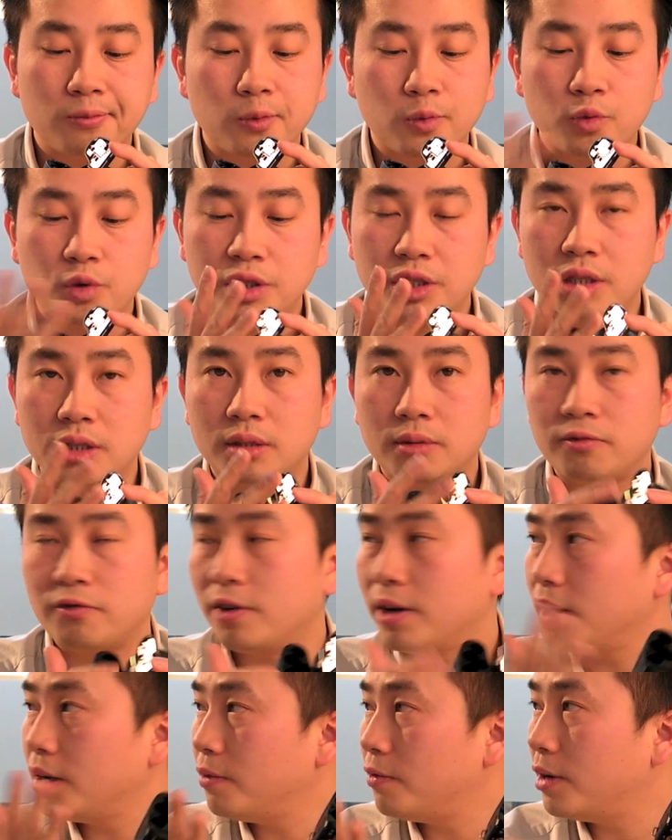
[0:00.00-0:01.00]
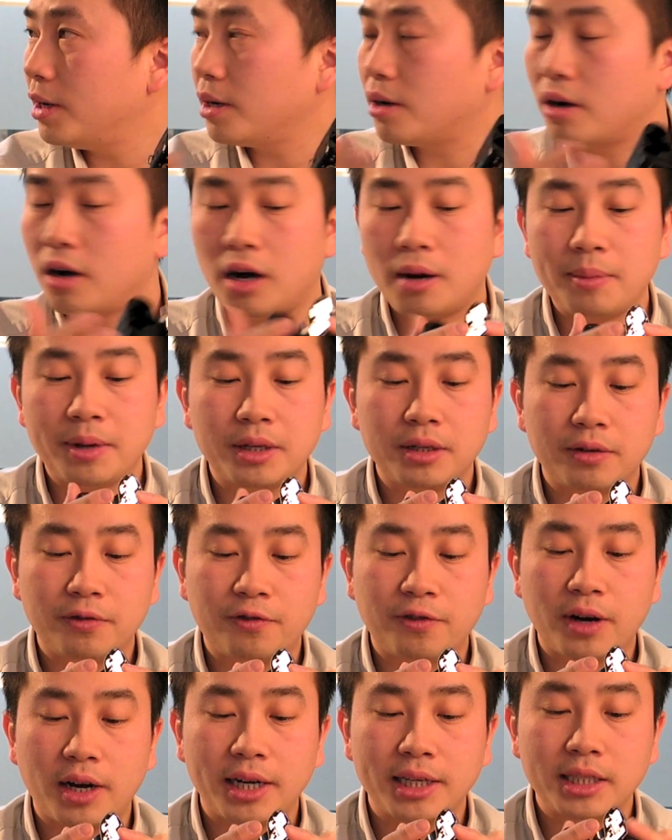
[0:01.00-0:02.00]
which is very, very common to
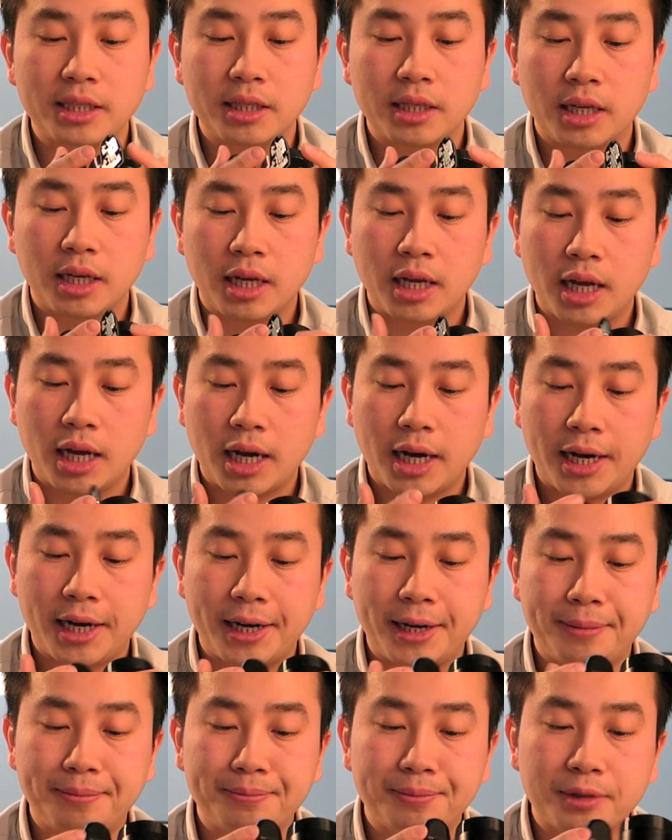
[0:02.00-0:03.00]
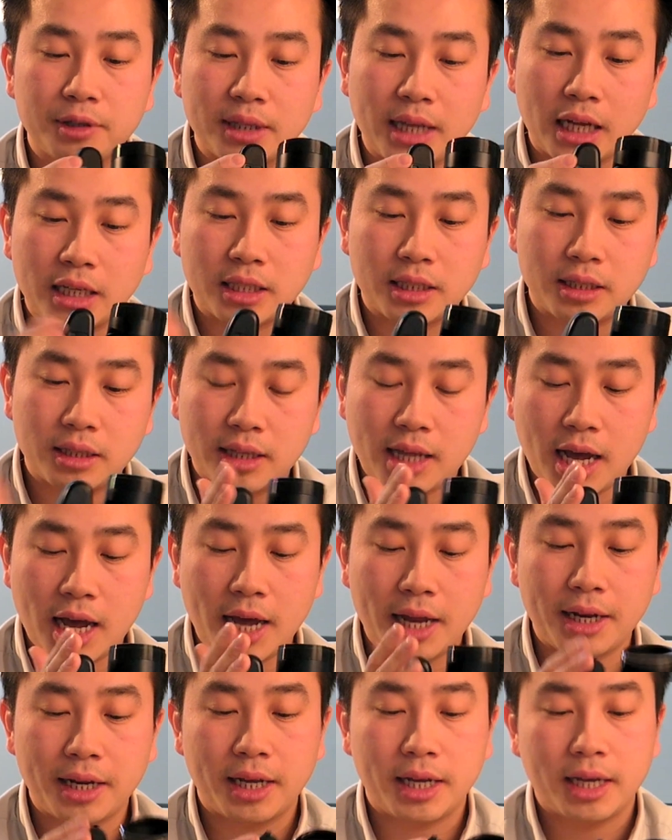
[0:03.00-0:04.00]
find. So that's
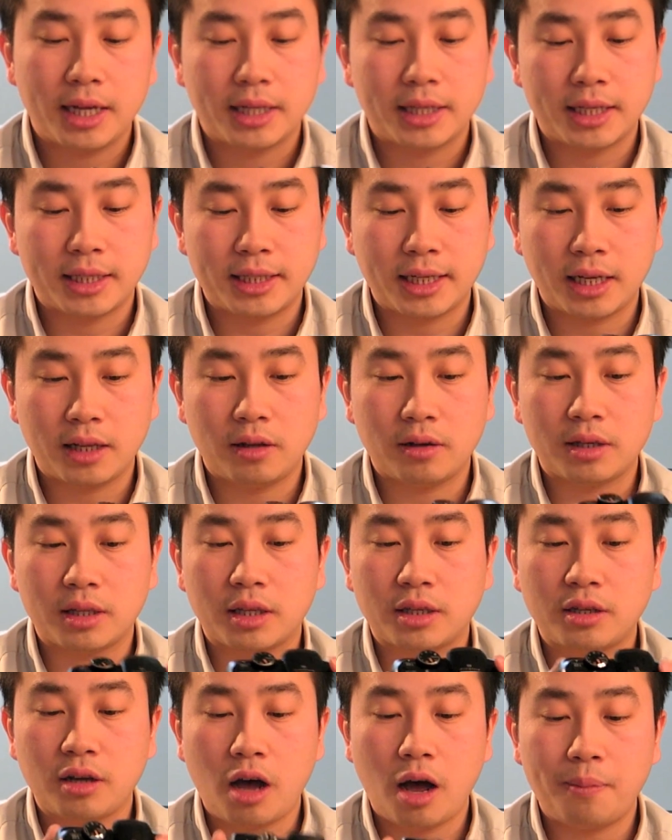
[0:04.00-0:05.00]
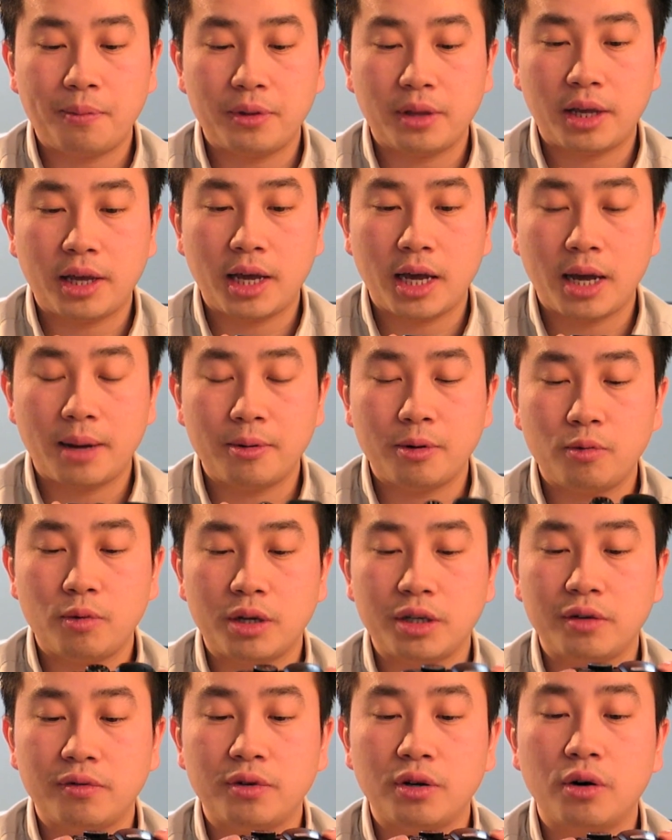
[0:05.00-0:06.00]
that. Let's take a look at the top of the camera.
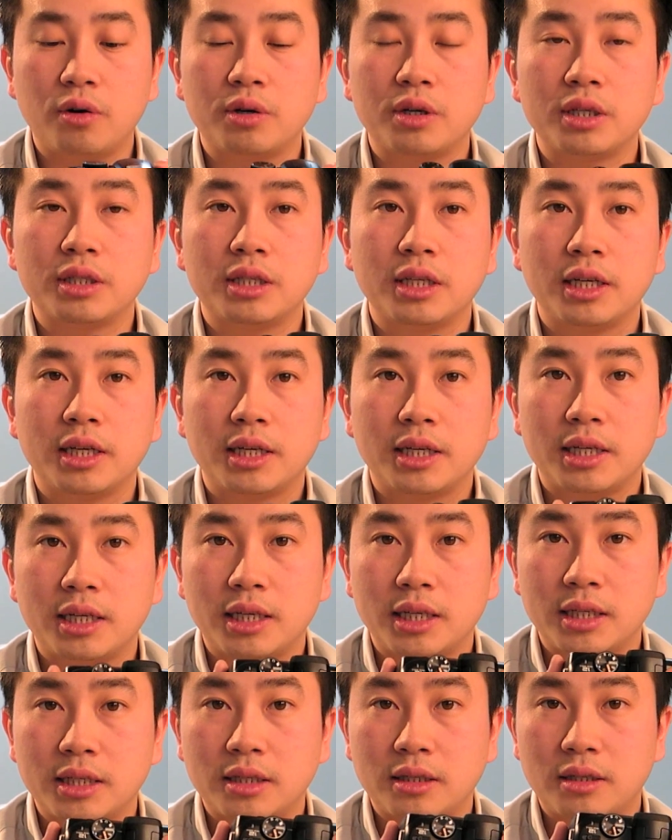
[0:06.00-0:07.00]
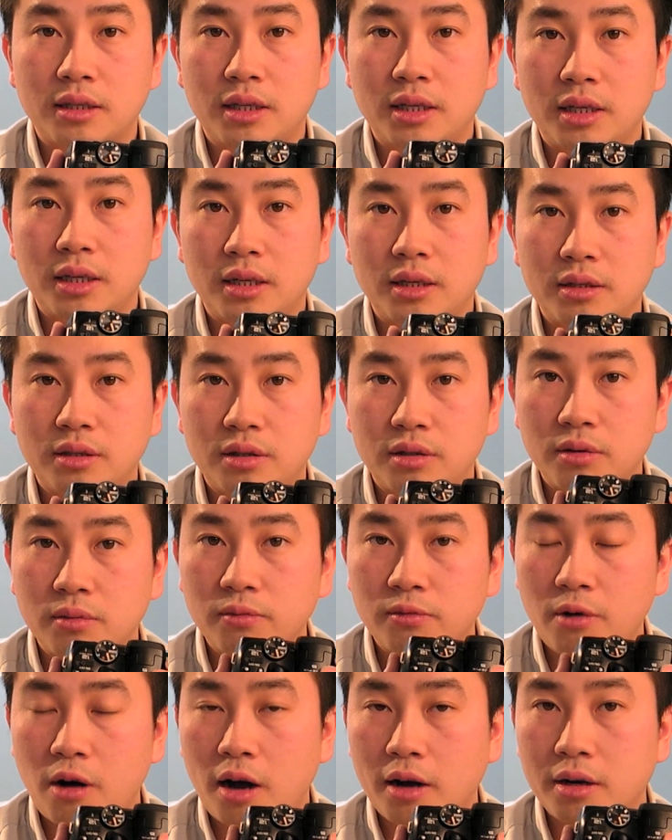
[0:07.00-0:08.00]
What you notice is the zoom
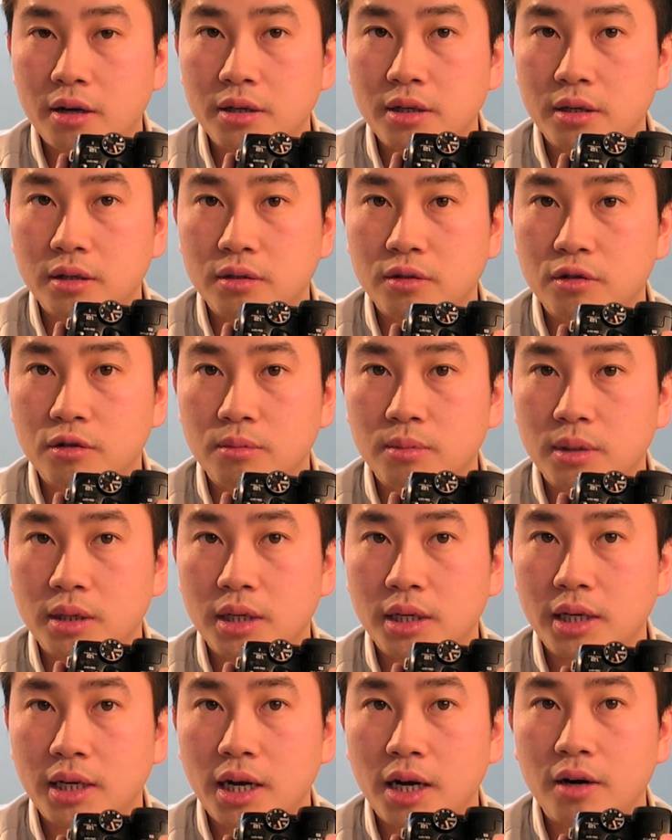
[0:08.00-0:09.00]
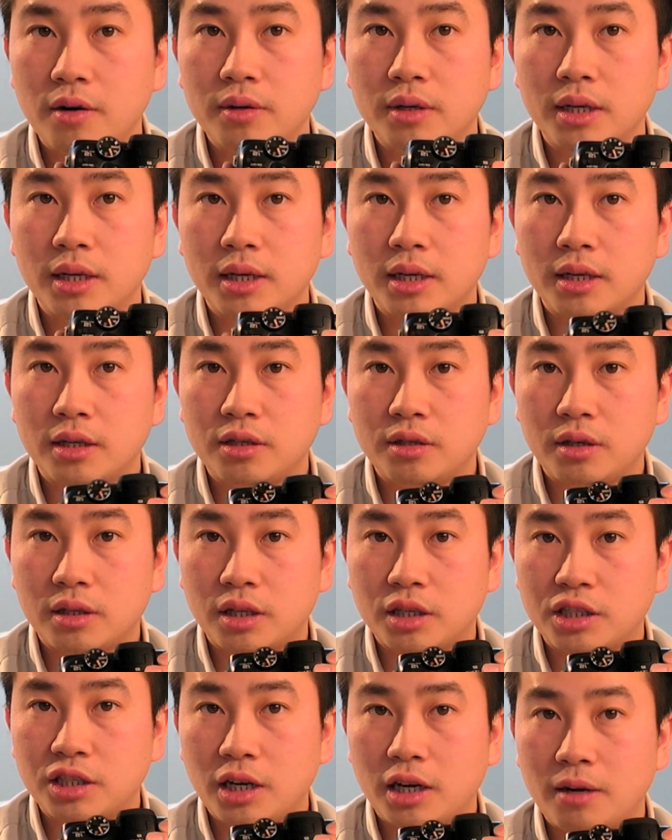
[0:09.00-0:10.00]
rocker. You can zoom in and out. You got
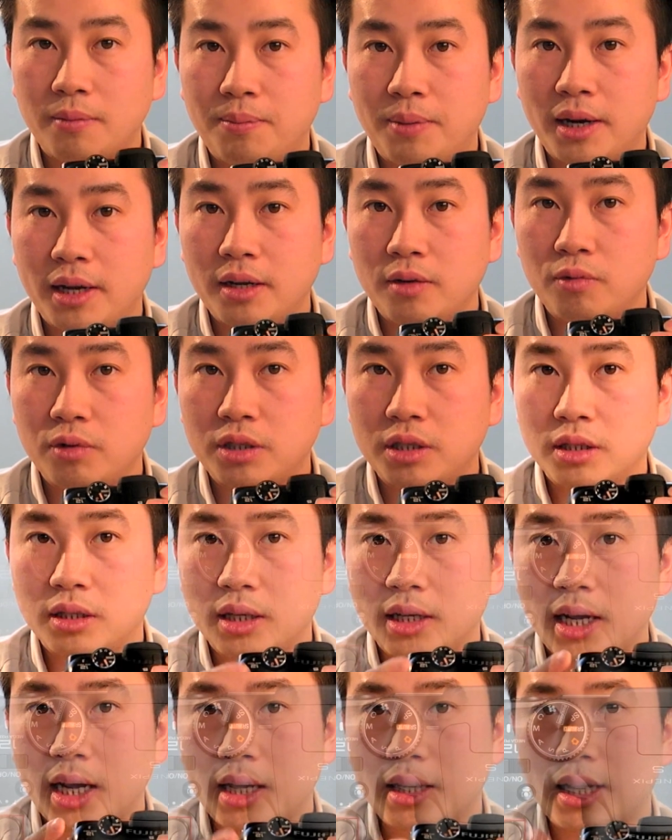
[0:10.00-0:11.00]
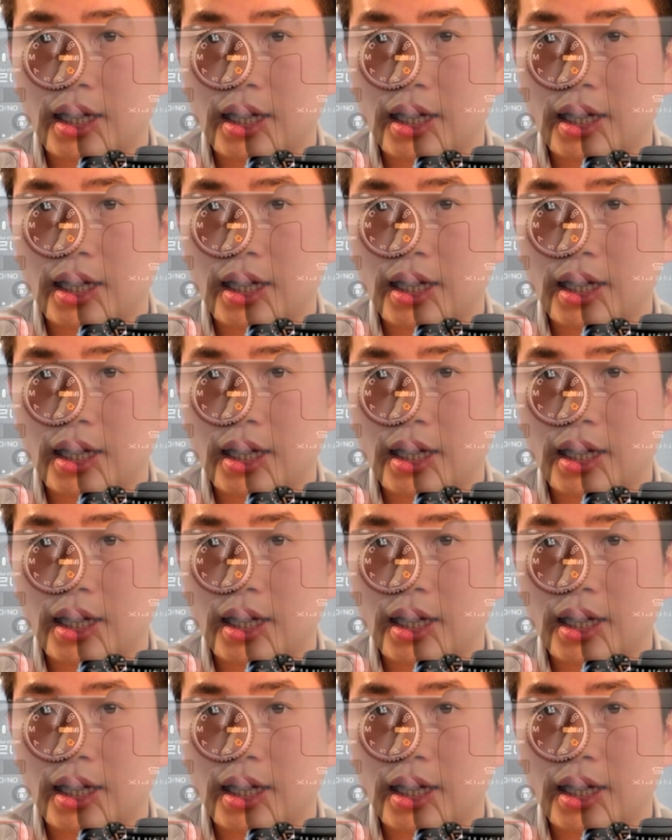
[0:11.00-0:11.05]
the shutter button, which is again